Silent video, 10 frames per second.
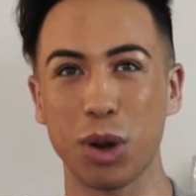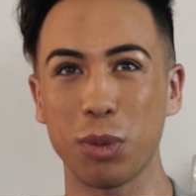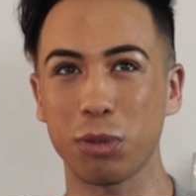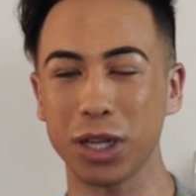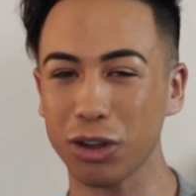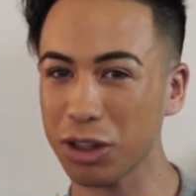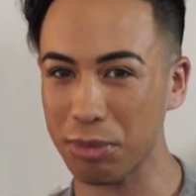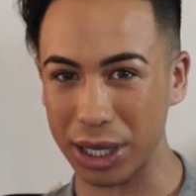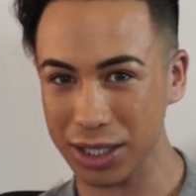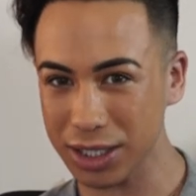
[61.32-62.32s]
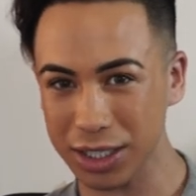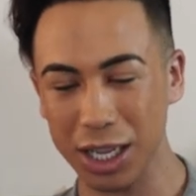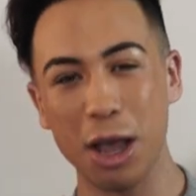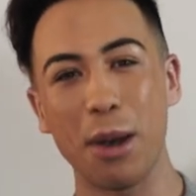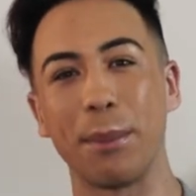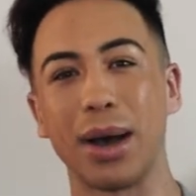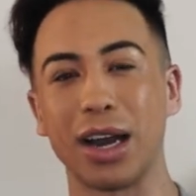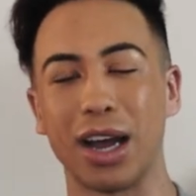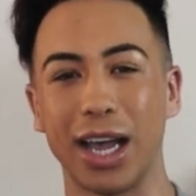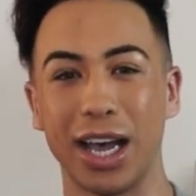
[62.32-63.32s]
probably not the best,
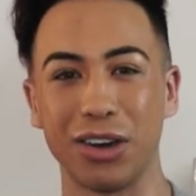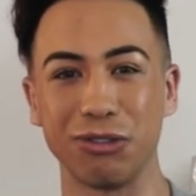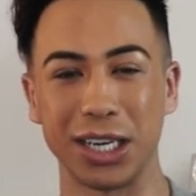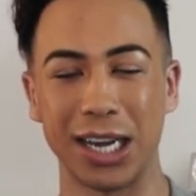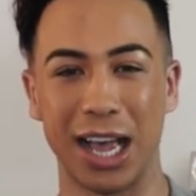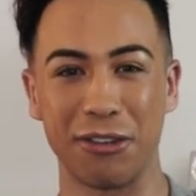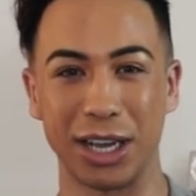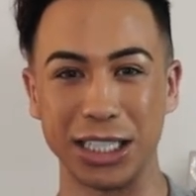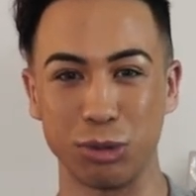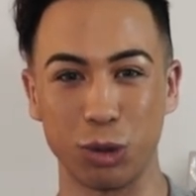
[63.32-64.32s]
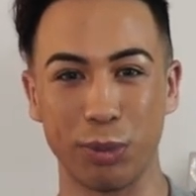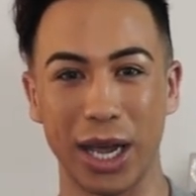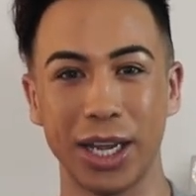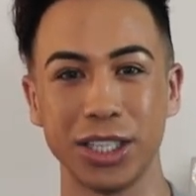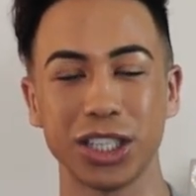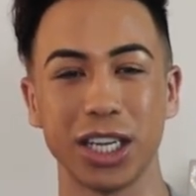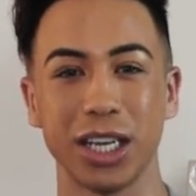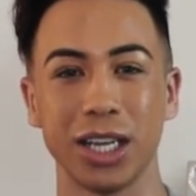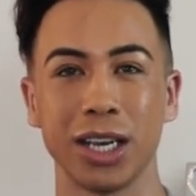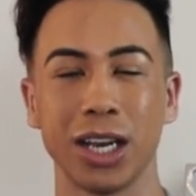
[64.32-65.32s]
but I had written a Facebook page
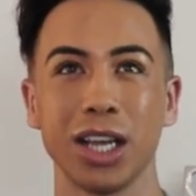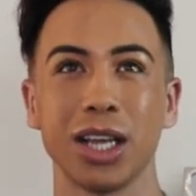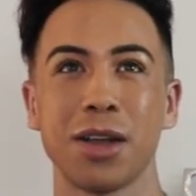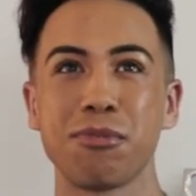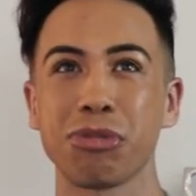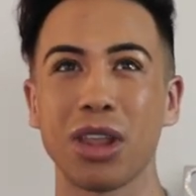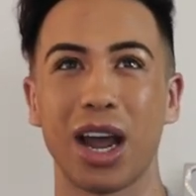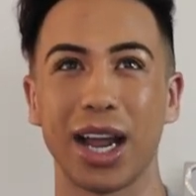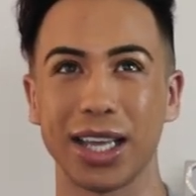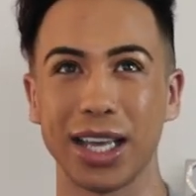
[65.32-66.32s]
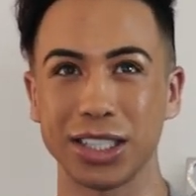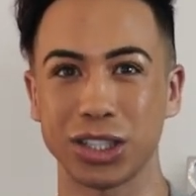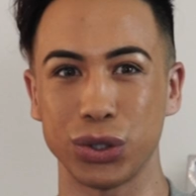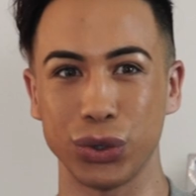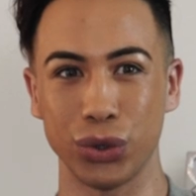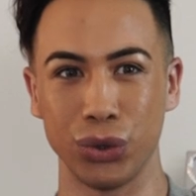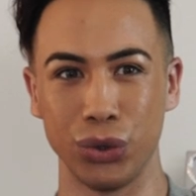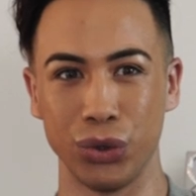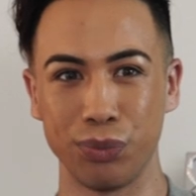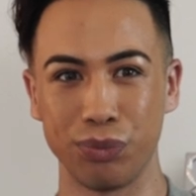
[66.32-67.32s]
in I guess,
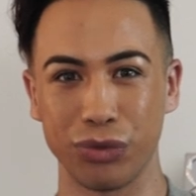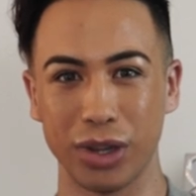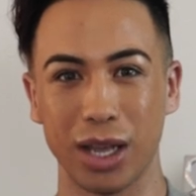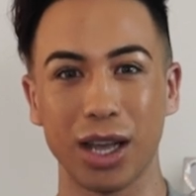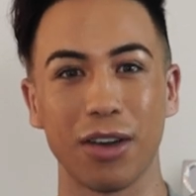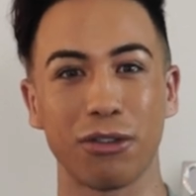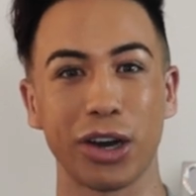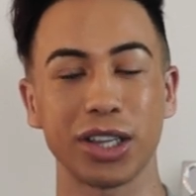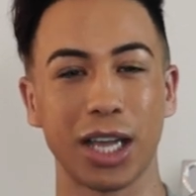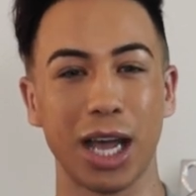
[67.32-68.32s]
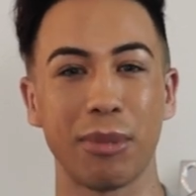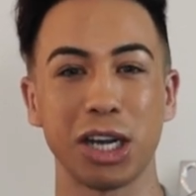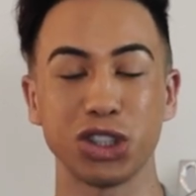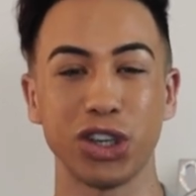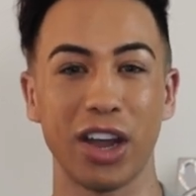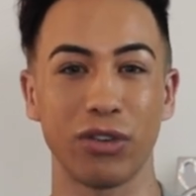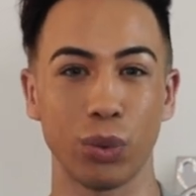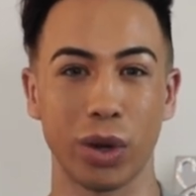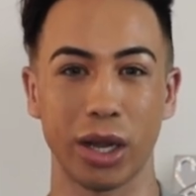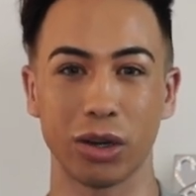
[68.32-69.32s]
to finally come out to
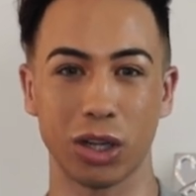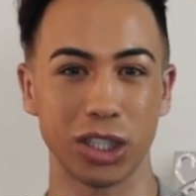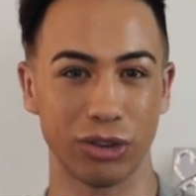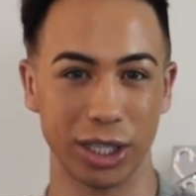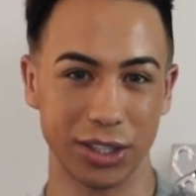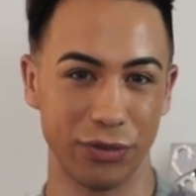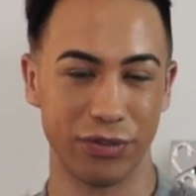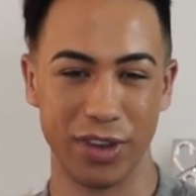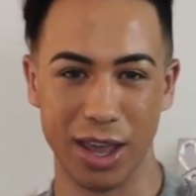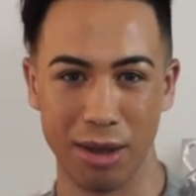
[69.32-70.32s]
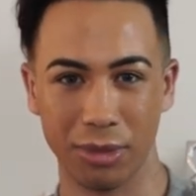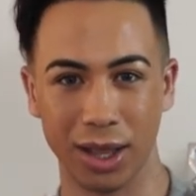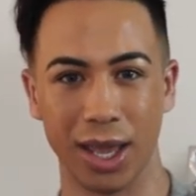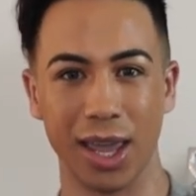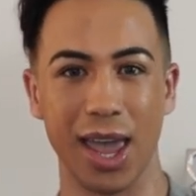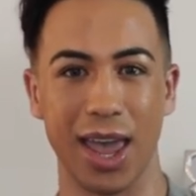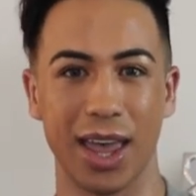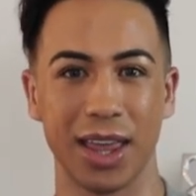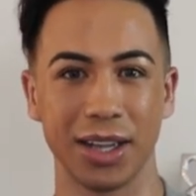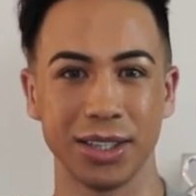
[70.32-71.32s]
everyone, close friends and family,
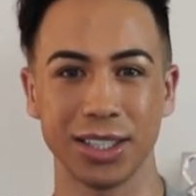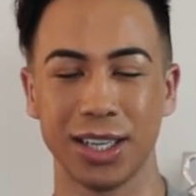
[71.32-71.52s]
and